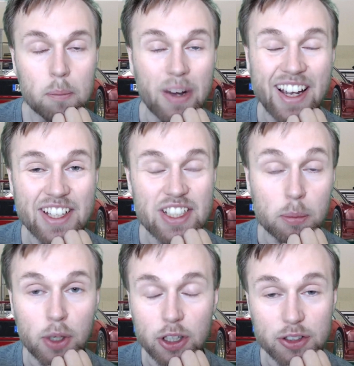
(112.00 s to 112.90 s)
My ideal
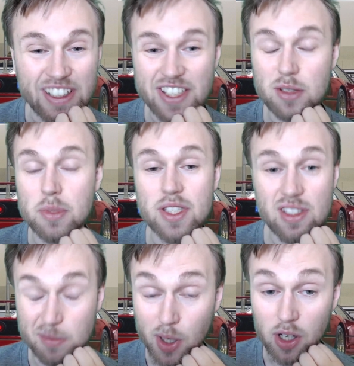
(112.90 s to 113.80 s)
partner has to be
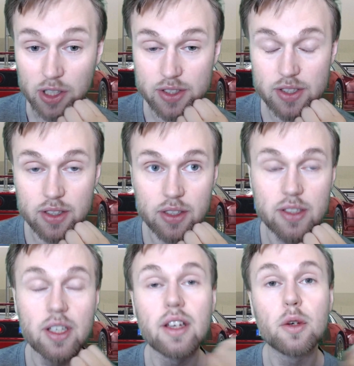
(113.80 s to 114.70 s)
smart.
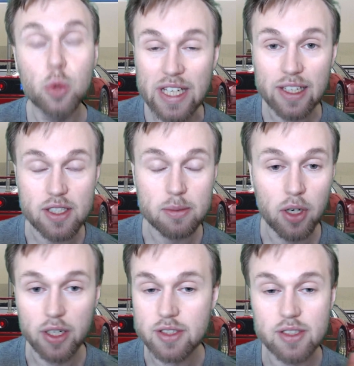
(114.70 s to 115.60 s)
Really
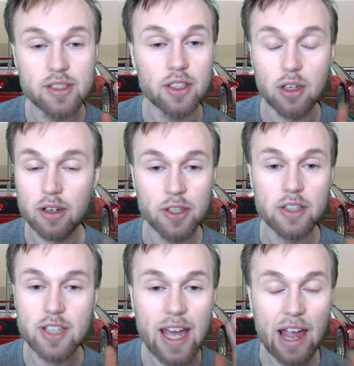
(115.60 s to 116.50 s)
smart, you know,
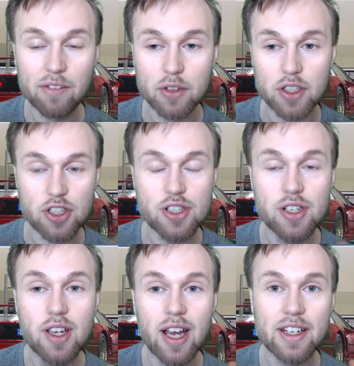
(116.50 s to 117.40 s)
not average.
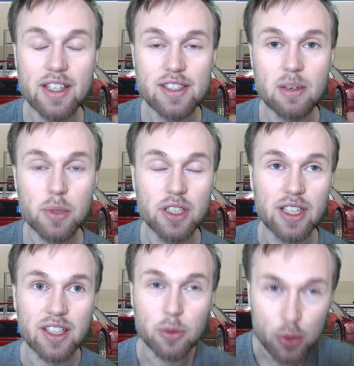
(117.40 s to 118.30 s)
I need somebody
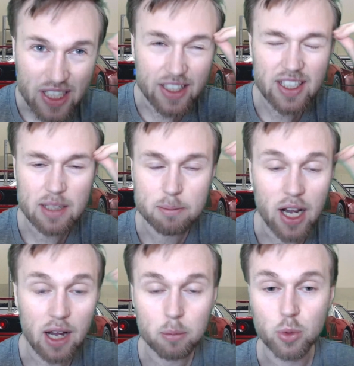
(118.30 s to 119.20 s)
that can really keep
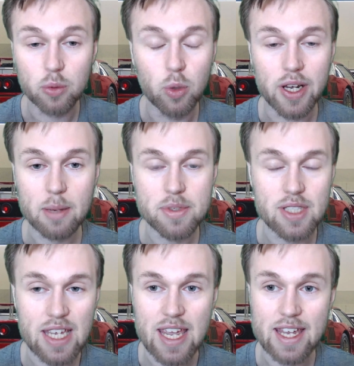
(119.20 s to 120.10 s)
up with what I'm
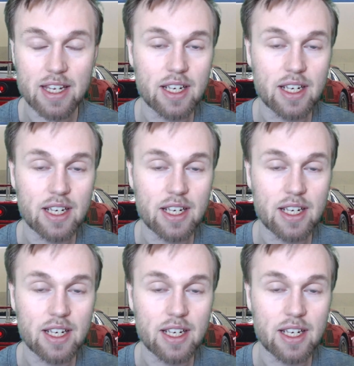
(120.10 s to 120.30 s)
saying.